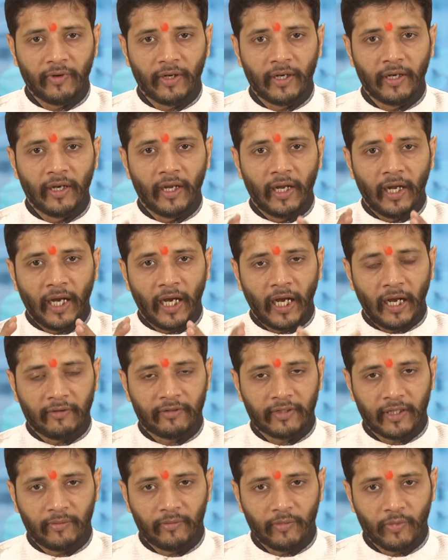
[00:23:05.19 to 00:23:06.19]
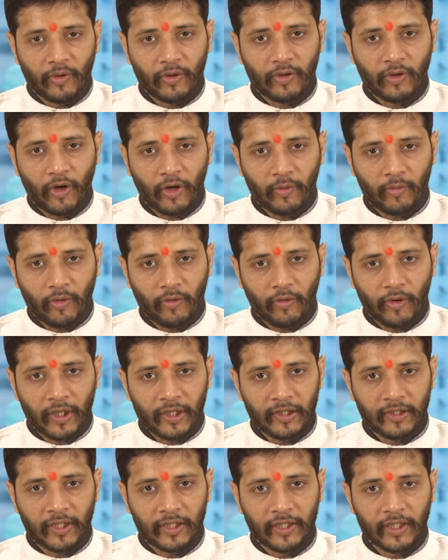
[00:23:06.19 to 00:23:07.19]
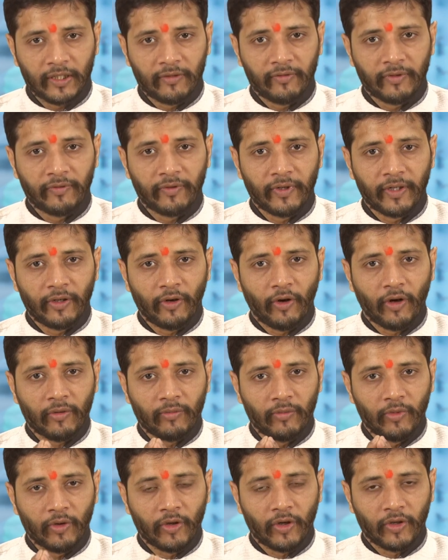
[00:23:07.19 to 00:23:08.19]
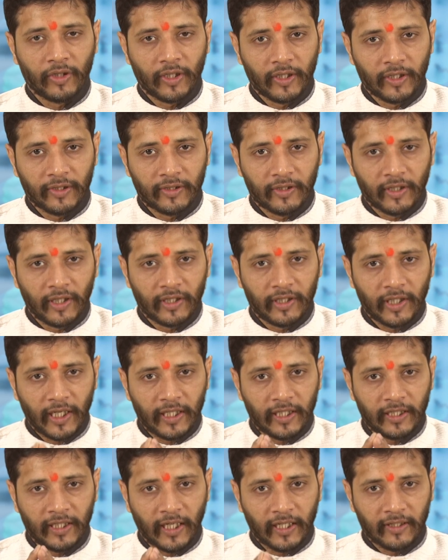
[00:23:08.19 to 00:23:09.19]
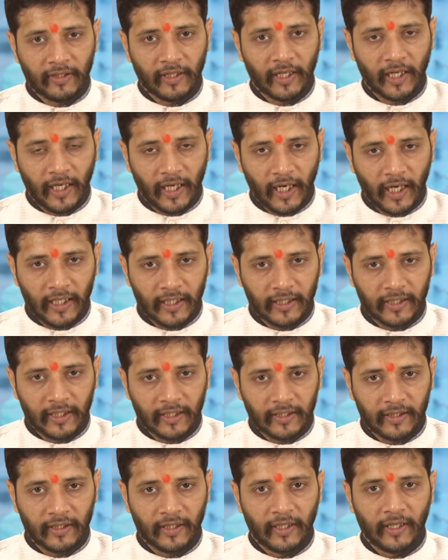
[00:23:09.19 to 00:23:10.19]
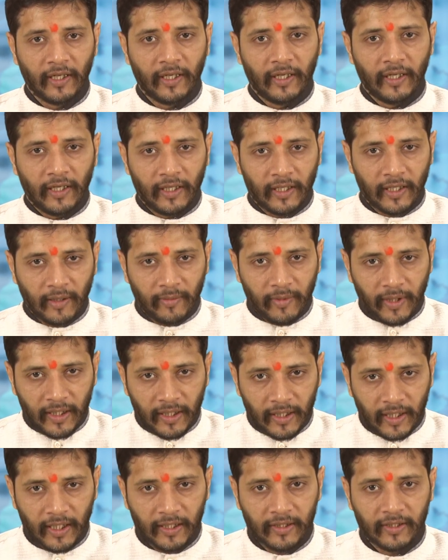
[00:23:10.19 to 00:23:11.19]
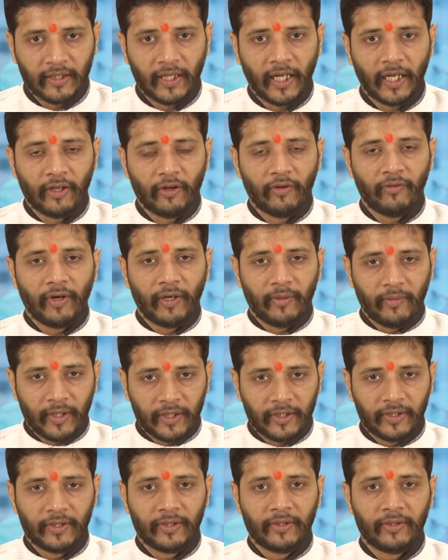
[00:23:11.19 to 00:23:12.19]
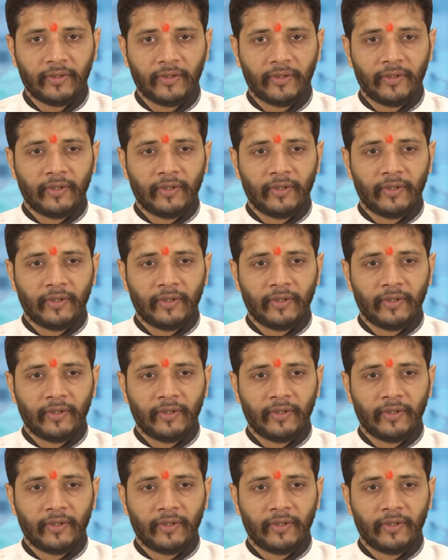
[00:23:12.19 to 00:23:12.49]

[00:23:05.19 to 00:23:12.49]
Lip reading: We will have some more thought-provoking sessions which will talk more on the research and statistical analysis in coming days. Thank you very much.